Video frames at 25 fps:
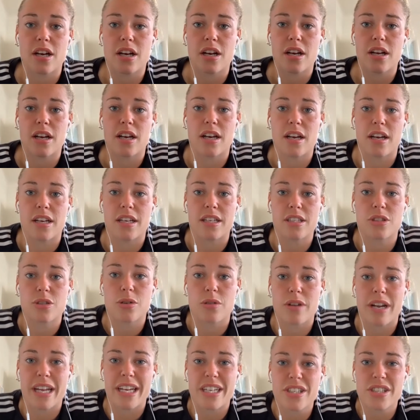
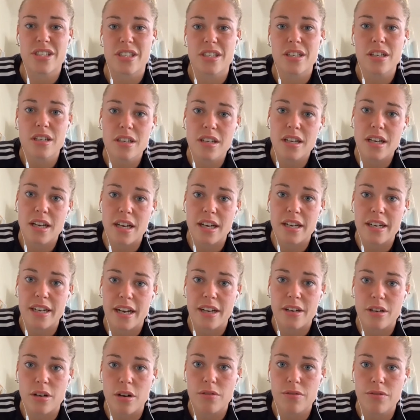isolation
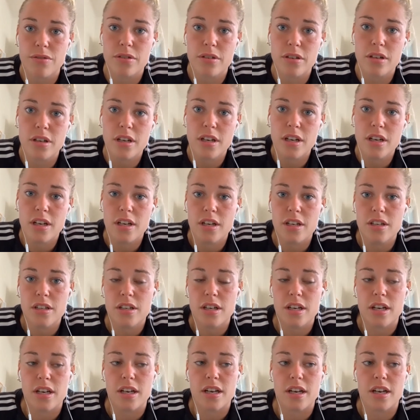kind of.
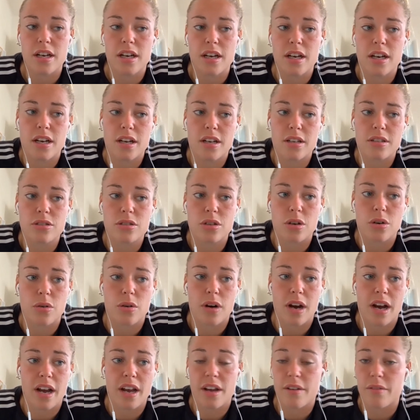So
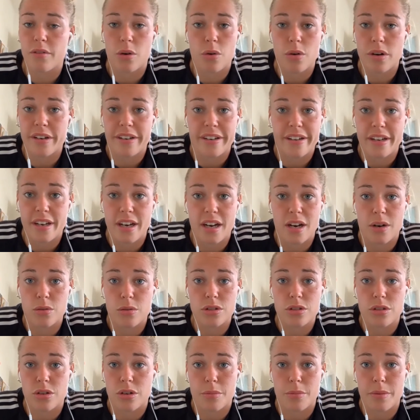I have no idea how
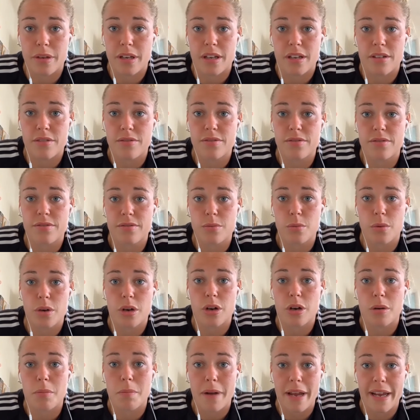it's going to be, if we're
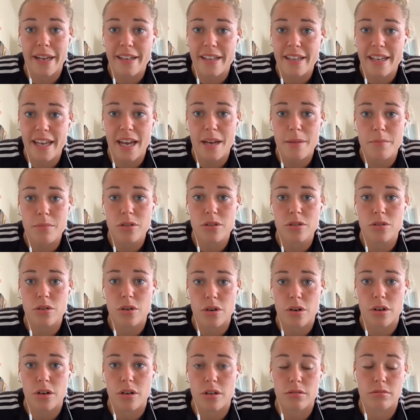going to play the games
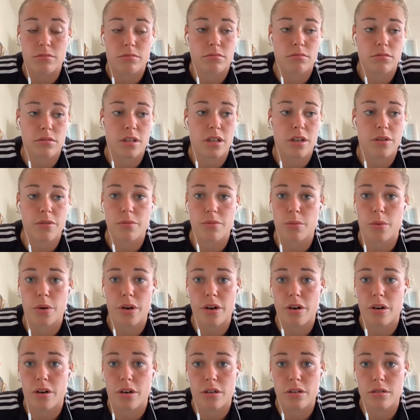or if
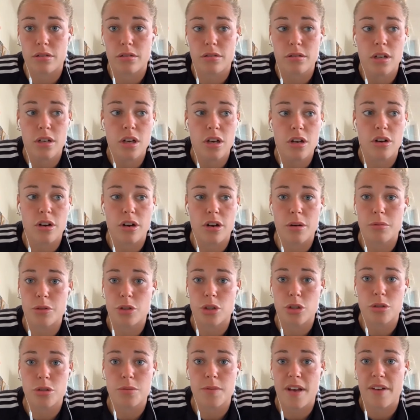we are going to be
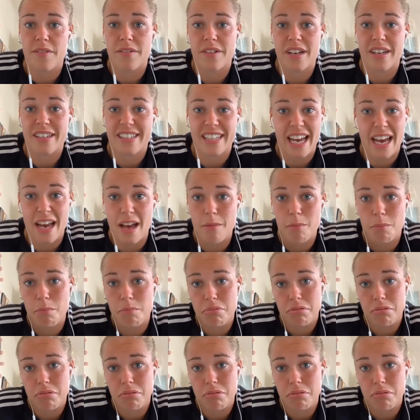just having a camp.